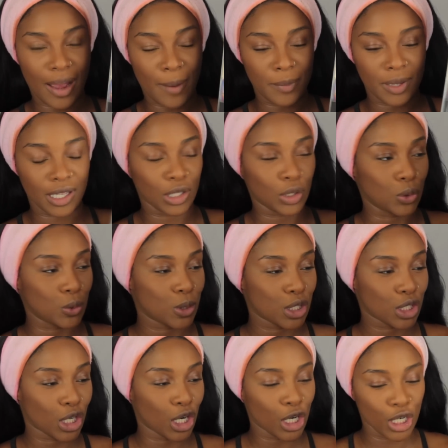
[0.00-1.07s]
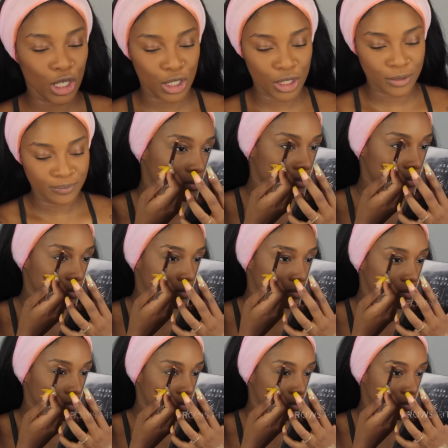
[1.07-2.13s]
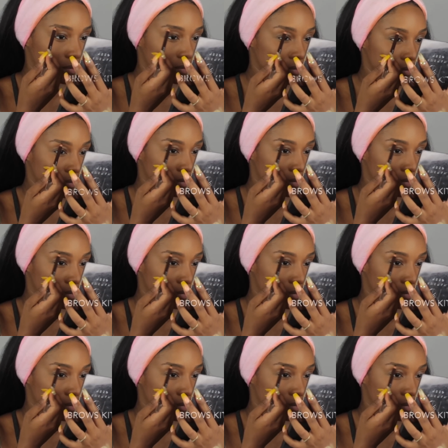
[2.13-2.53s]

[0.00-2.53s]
got me a little scared. I'm going to use the brow